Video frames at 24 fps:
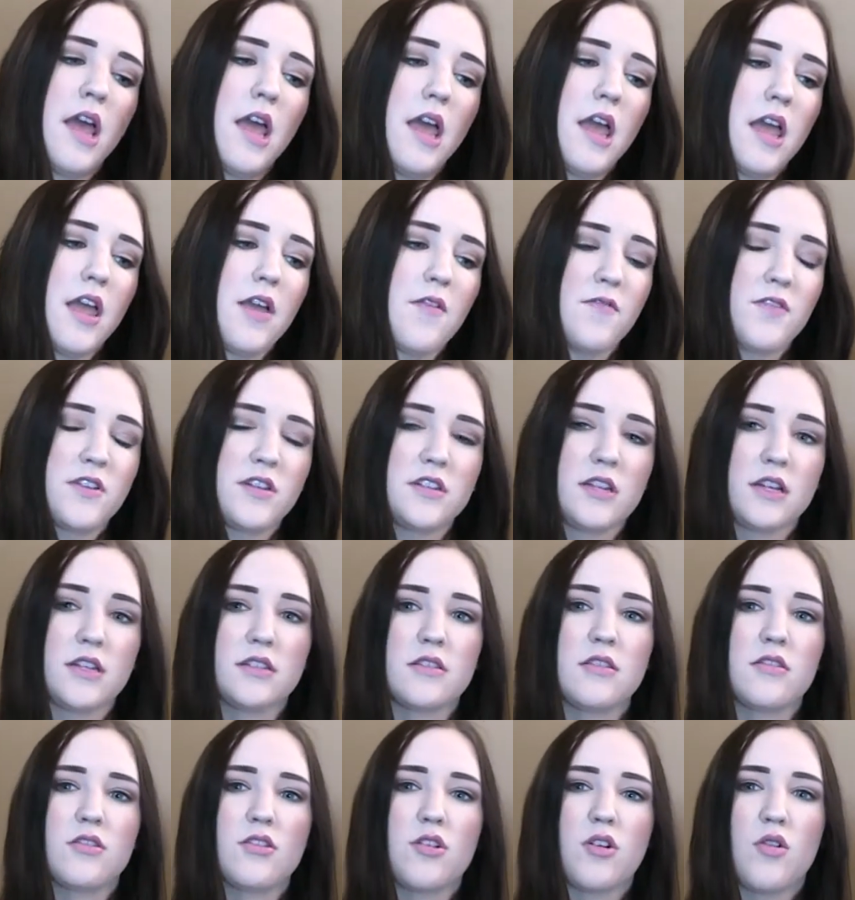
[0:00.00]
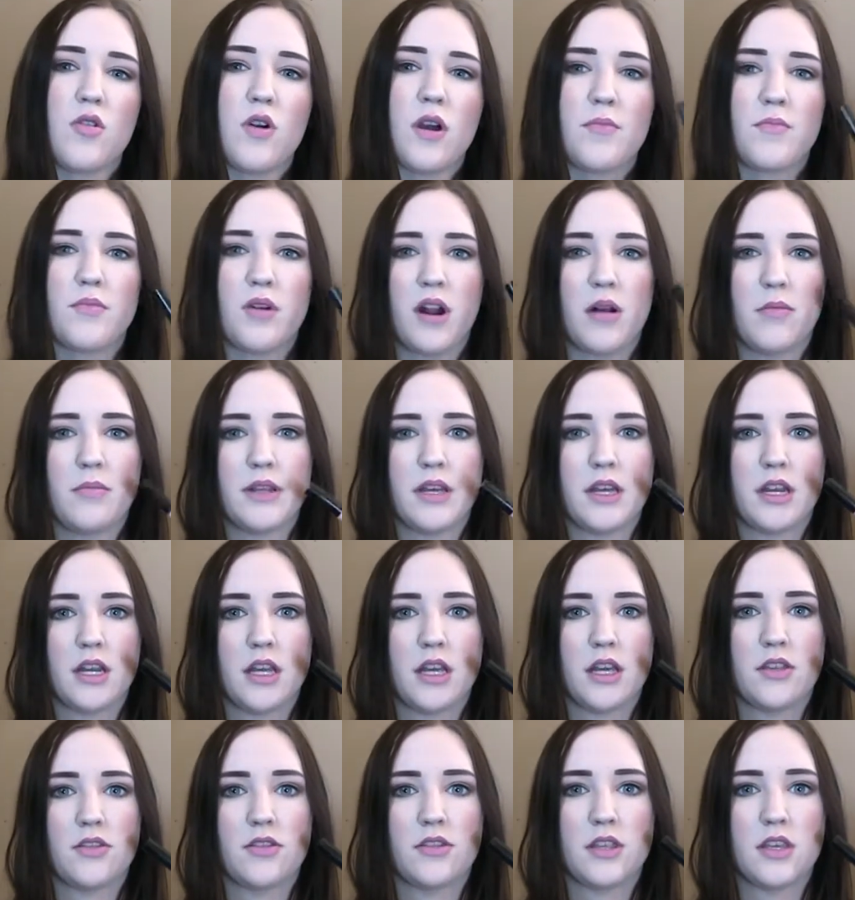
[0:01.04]
If it doesn't though, I'm probably going to
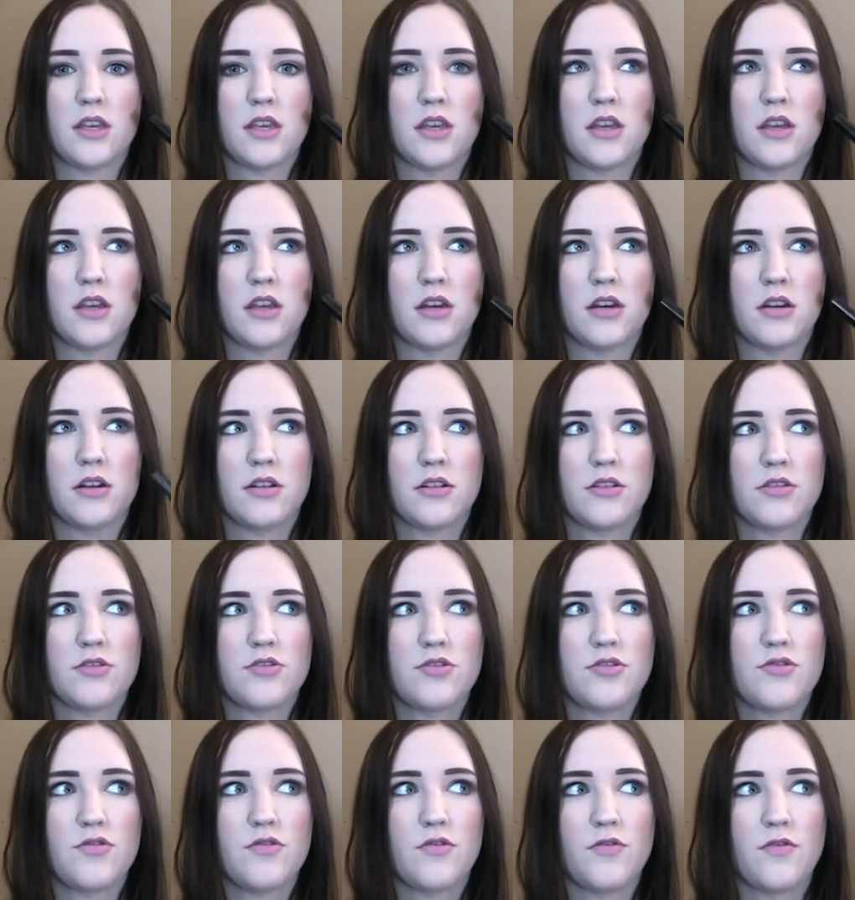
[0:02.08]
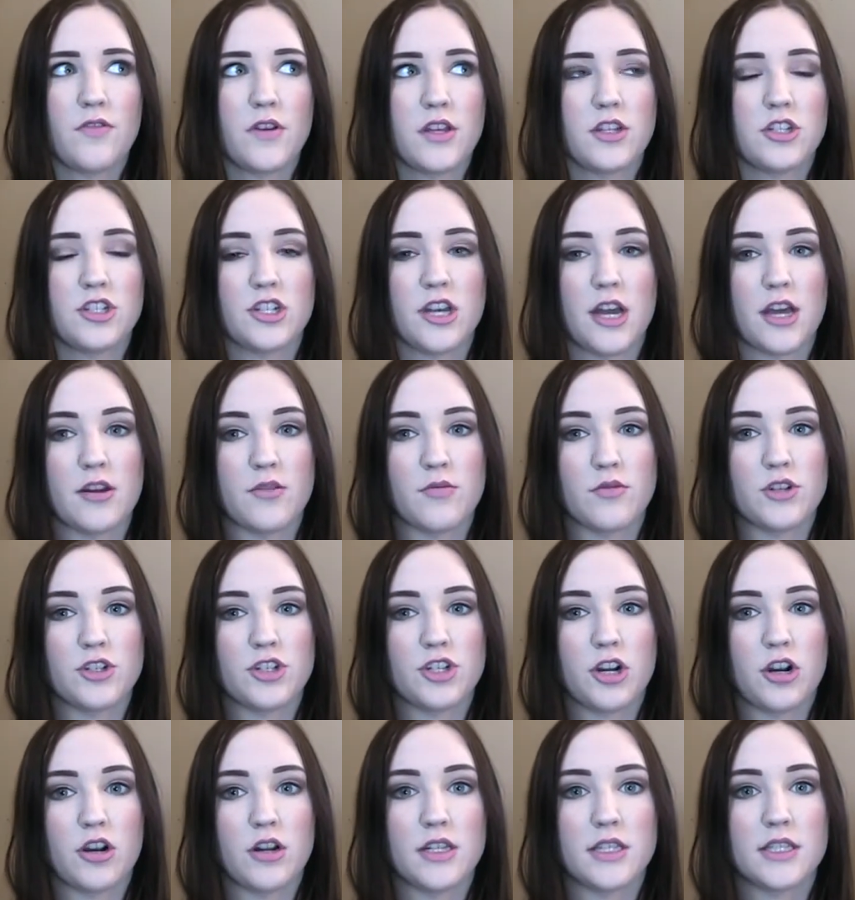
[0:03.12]
get the Too Faced Shadow
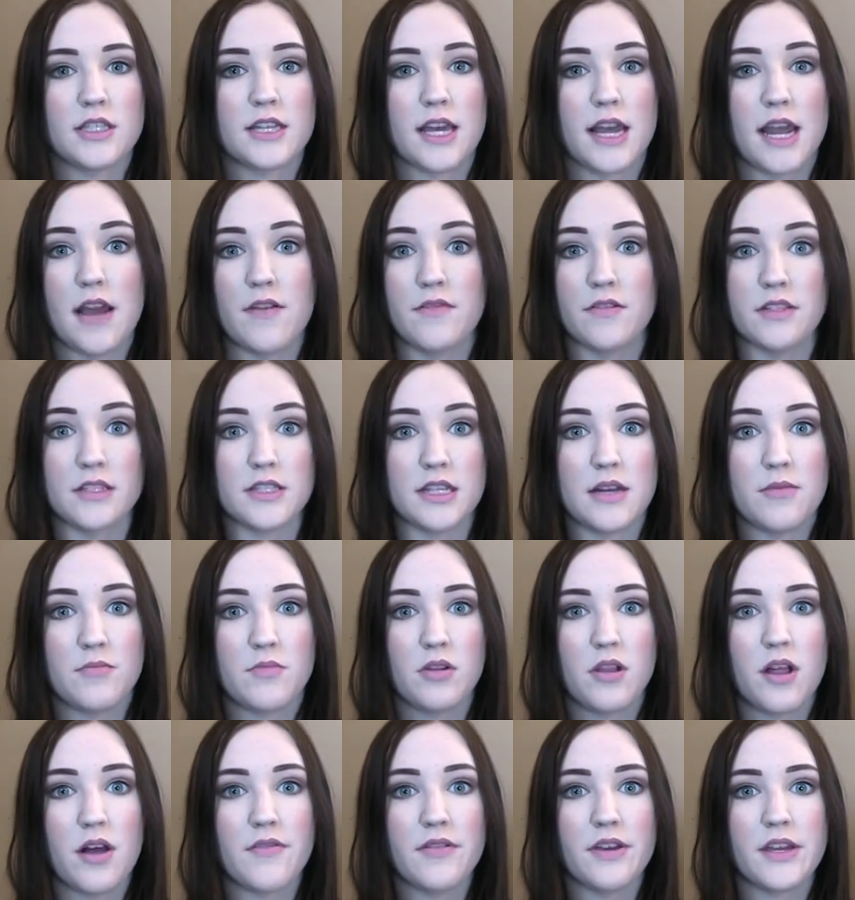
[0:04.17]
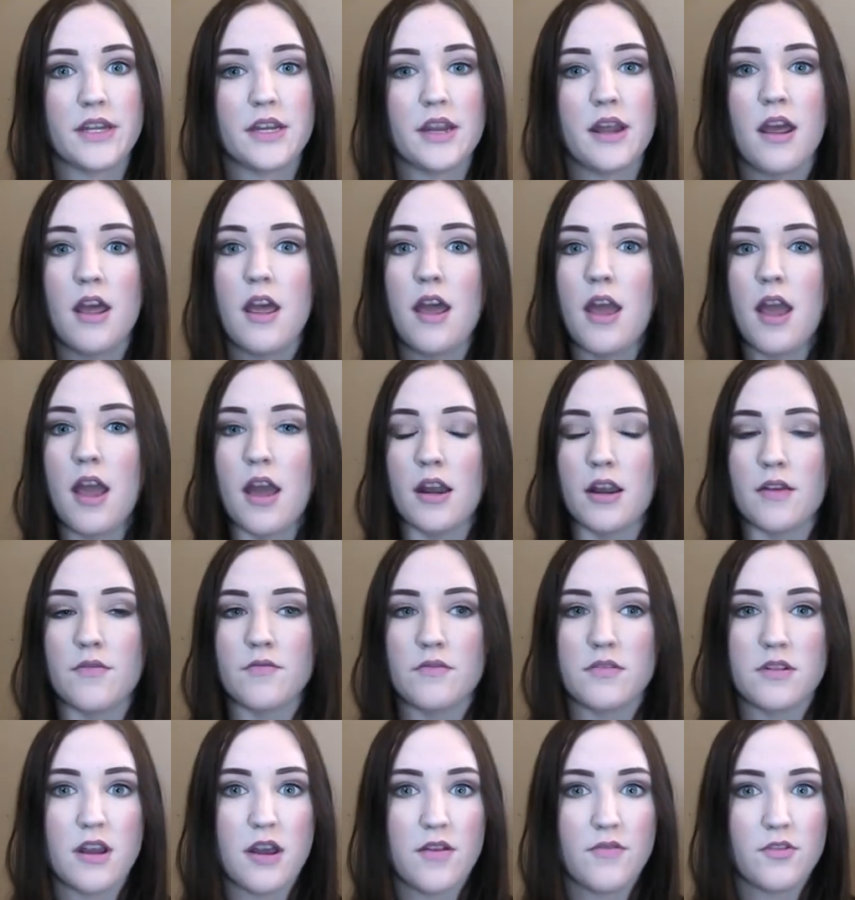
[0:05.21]
Insurance. I have a sample of it, and I've
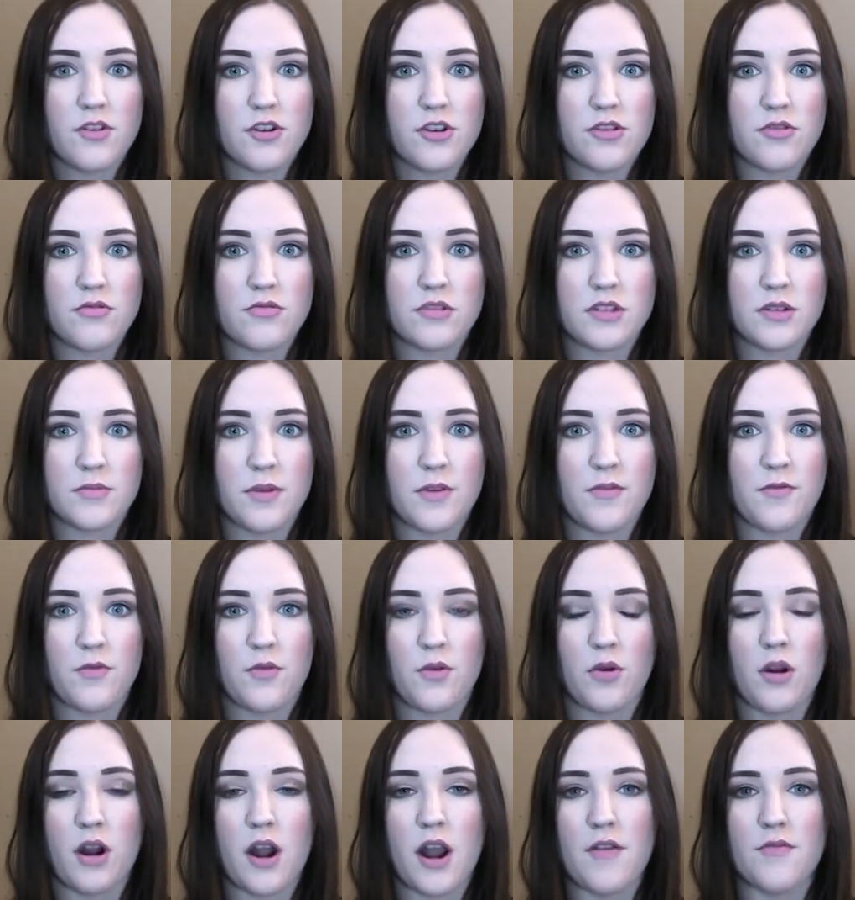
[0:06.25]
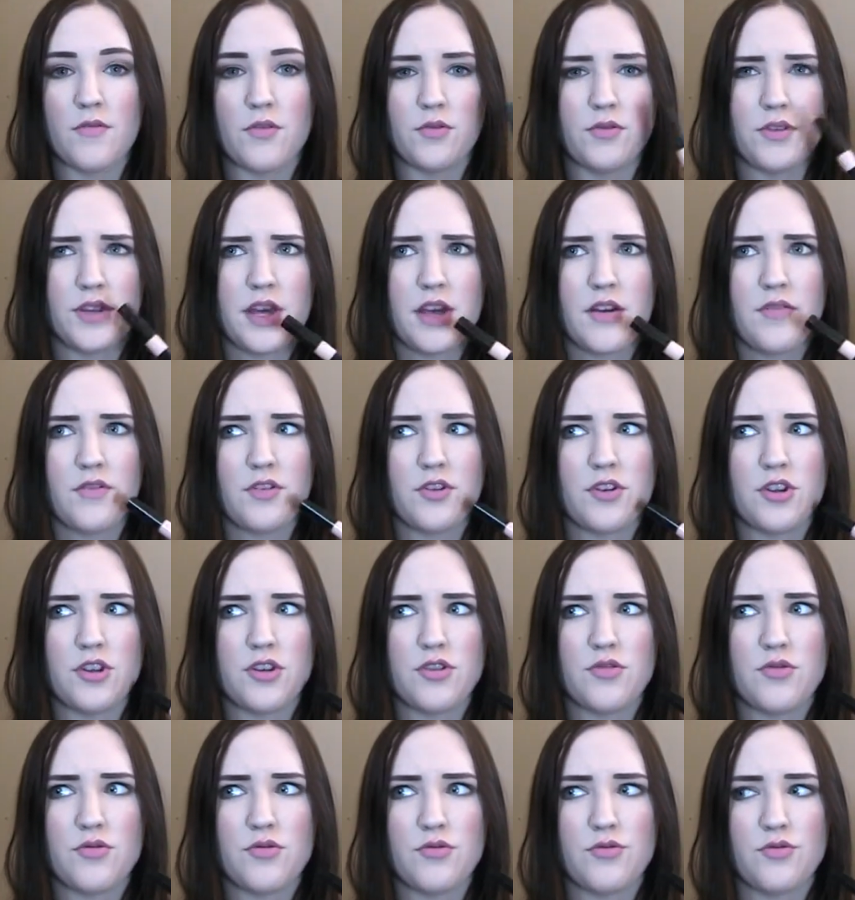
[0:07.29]
never used it before. I've only ever
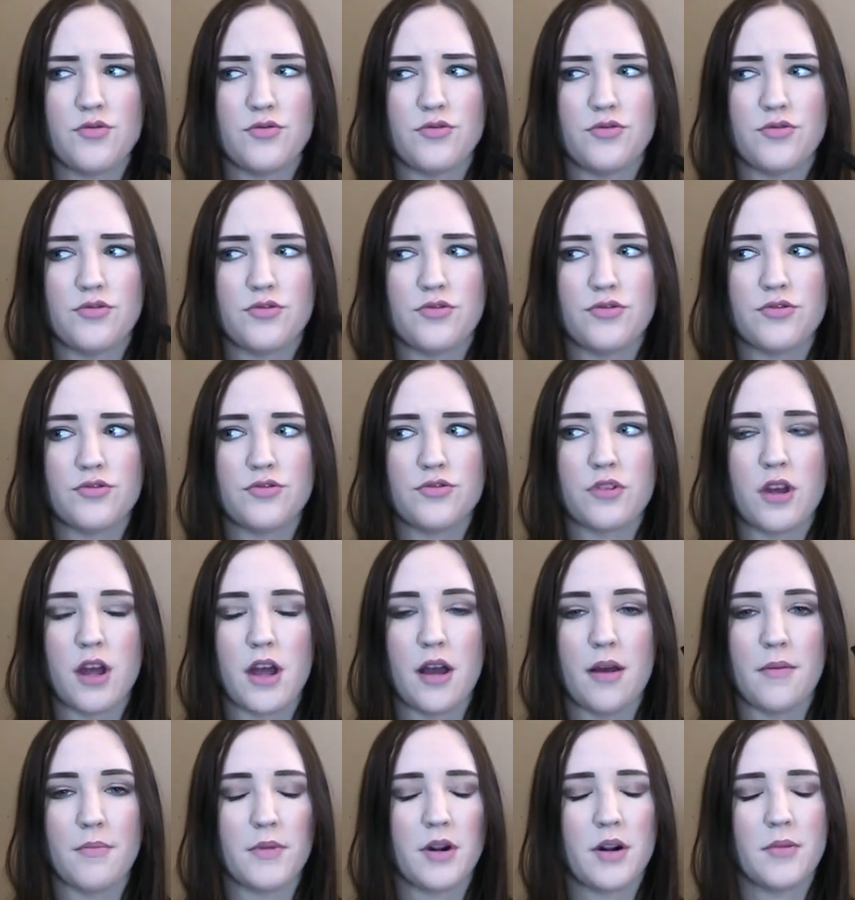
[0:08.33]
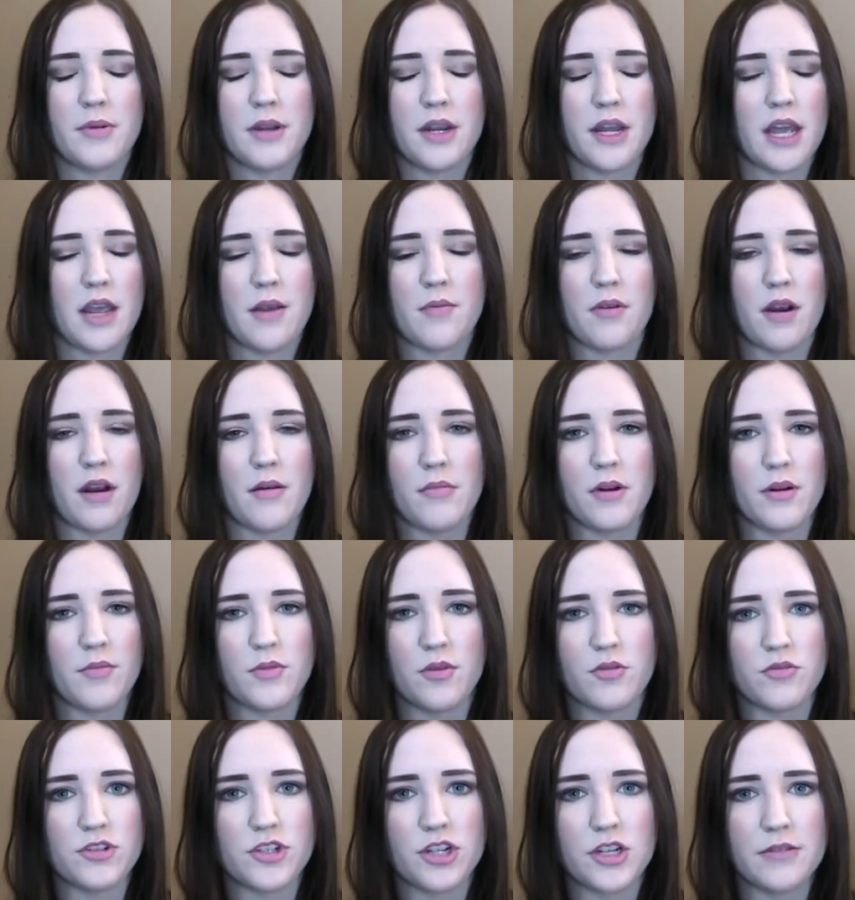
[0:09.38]
used Urban Decay Primer
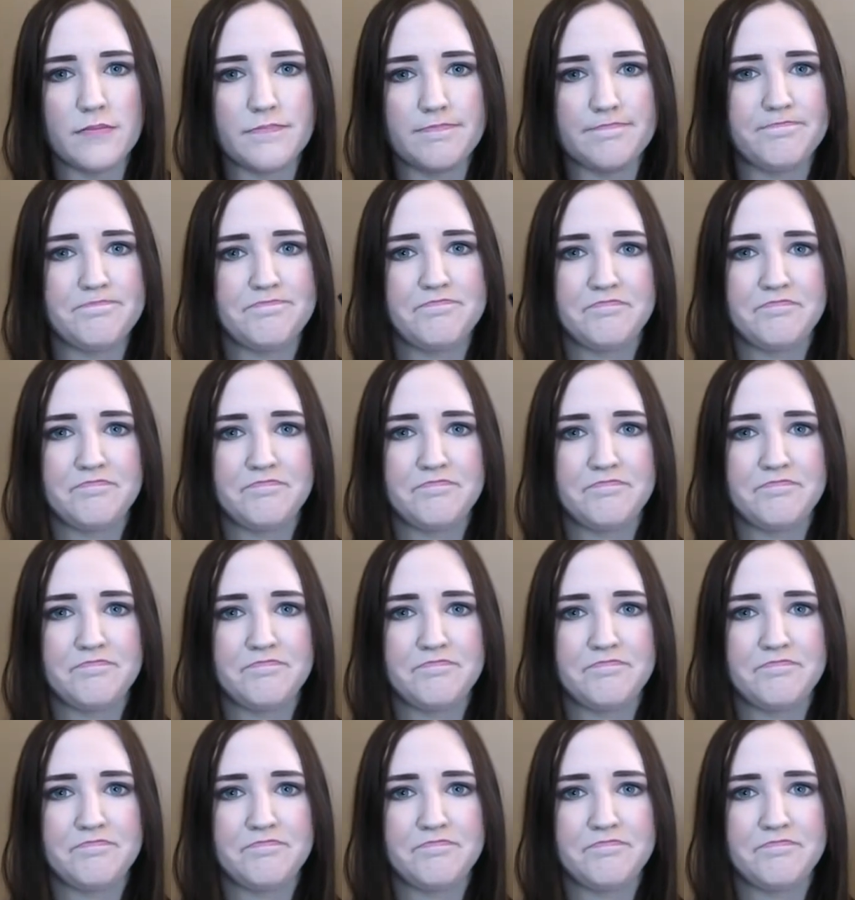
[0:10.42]
Potion.